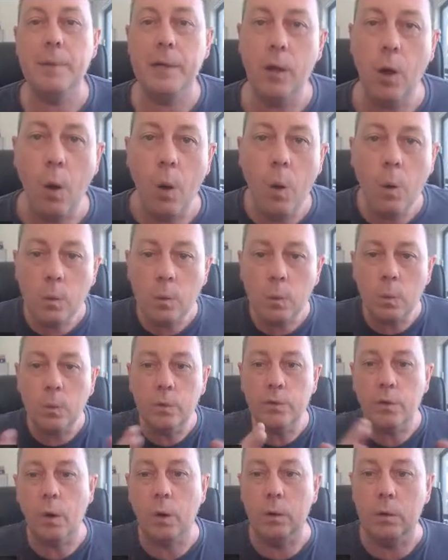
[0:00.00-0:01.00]
but it all
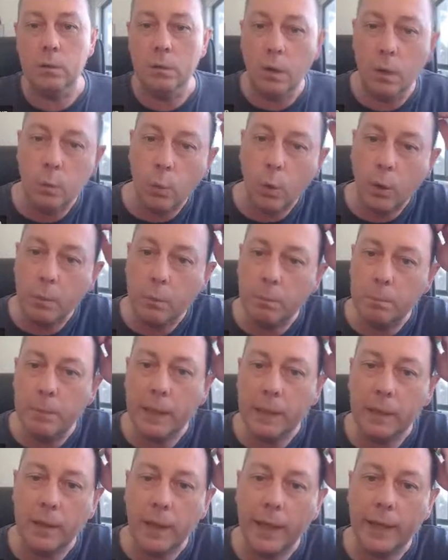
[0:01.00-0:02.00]
goes on one
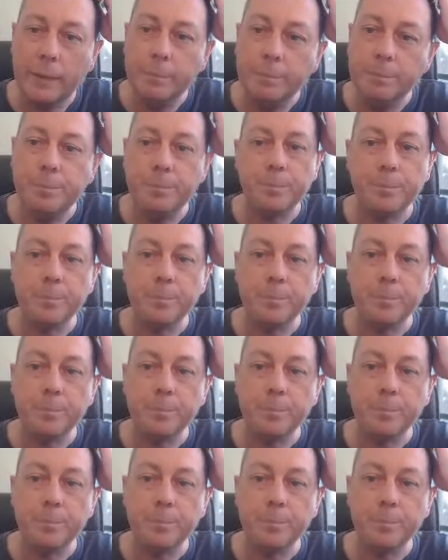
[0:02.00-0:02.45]
big line.